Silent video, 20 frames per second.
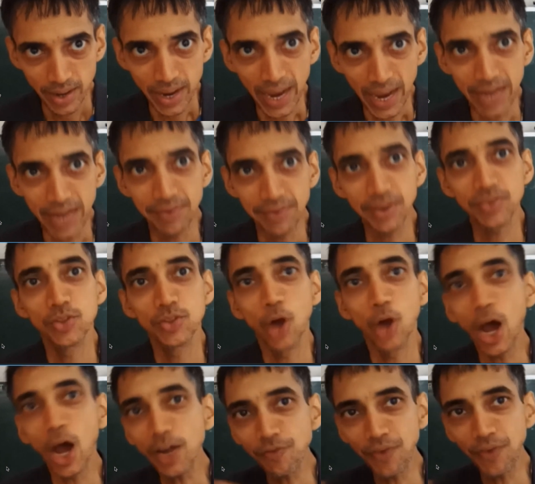And if it is
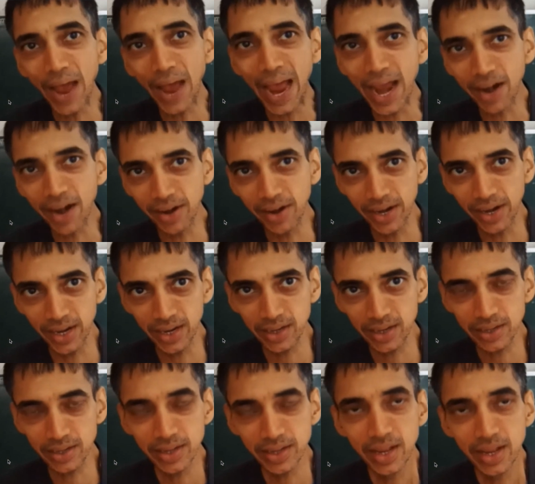not
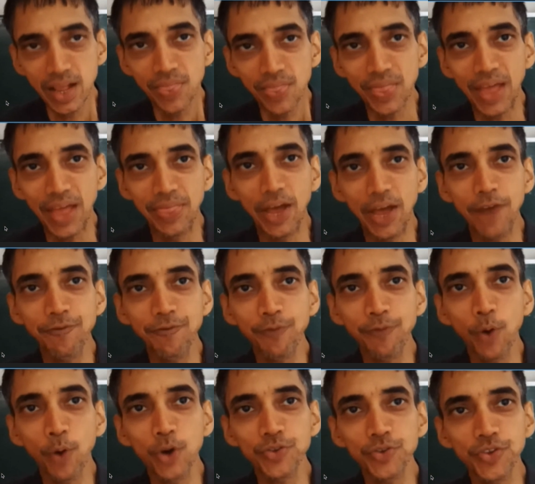varying, then that
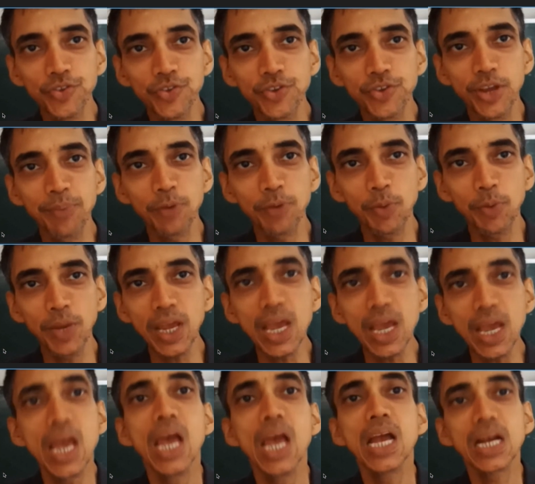force is deemed to
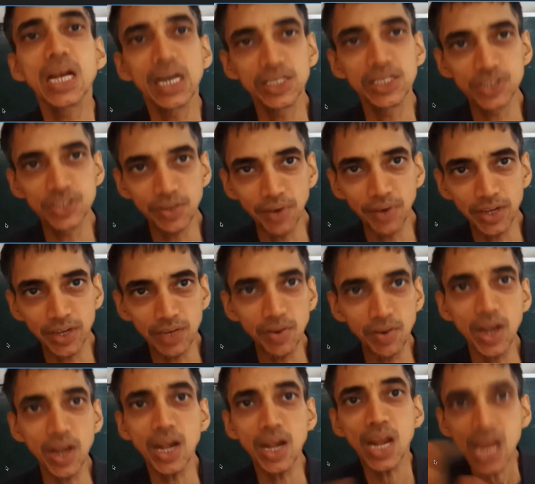be conservative
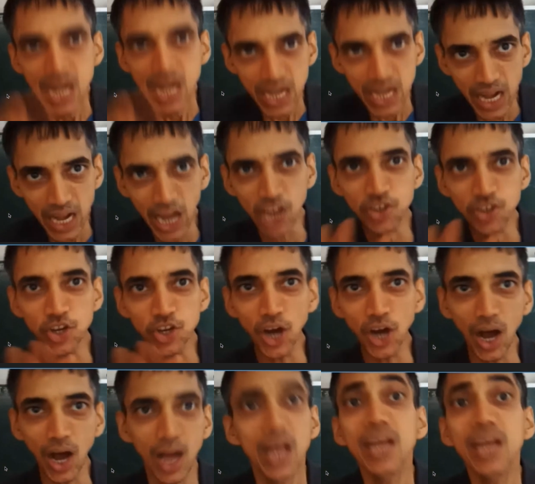in
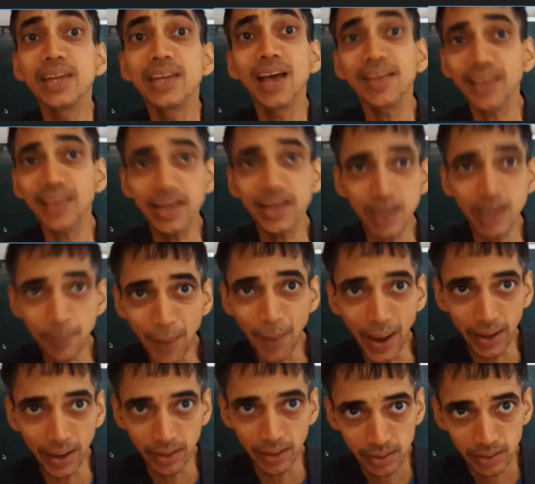nature. Doesn't
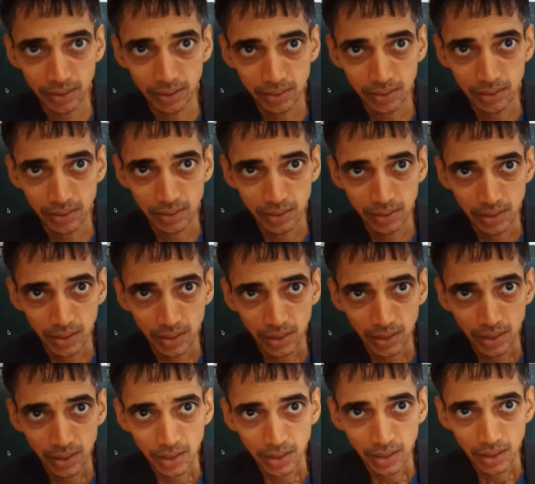depend.
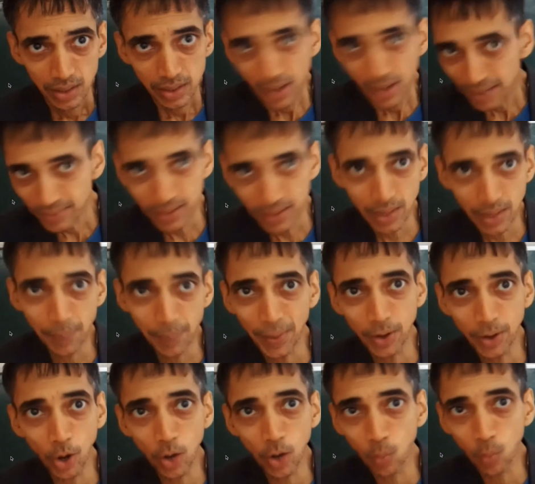Doesn't
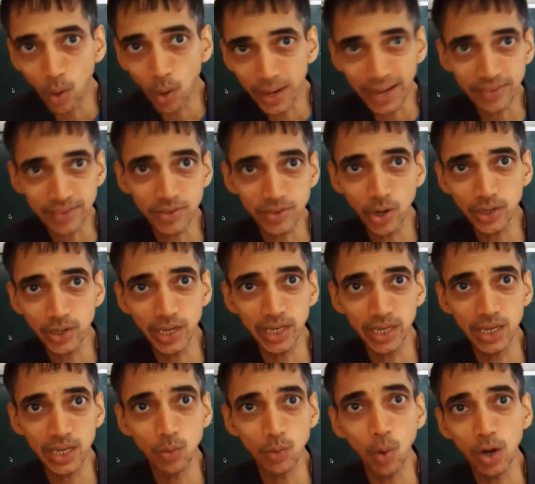depend on what x you are
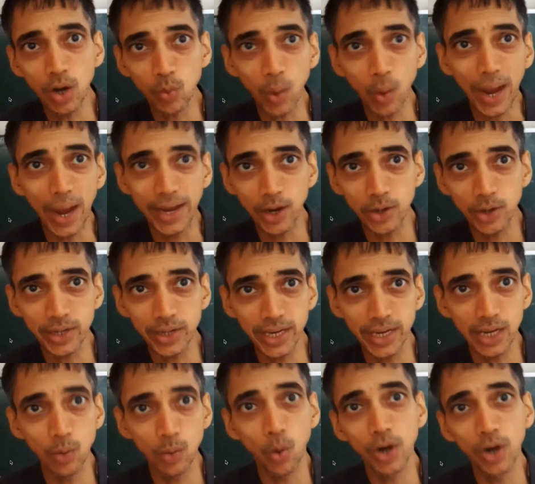taking, what y you are
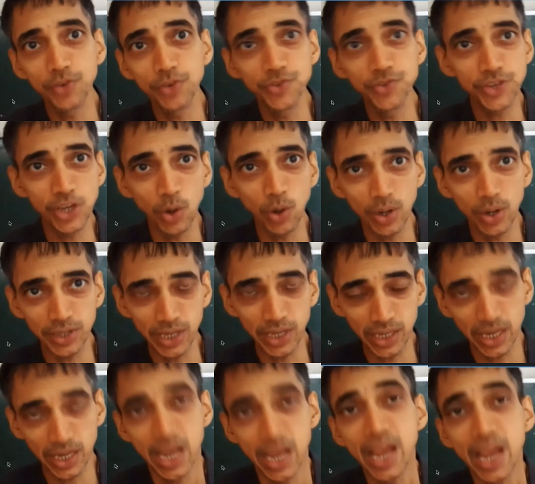taking, what z you are
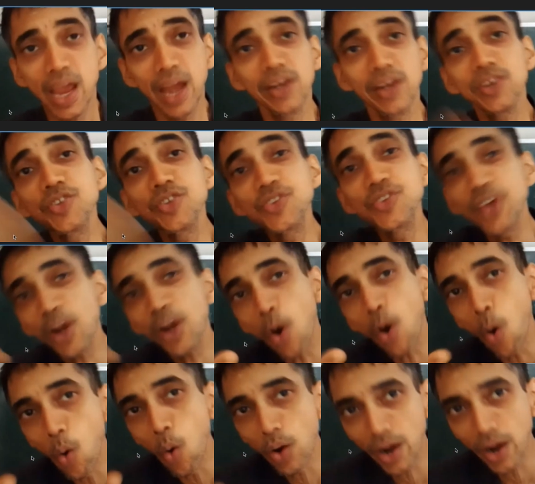taking. It is
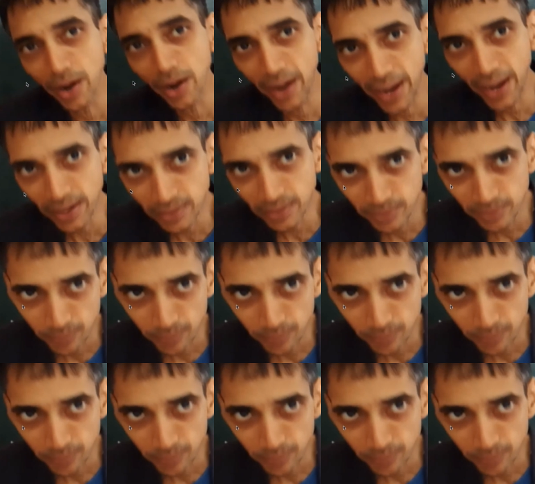zero, correct?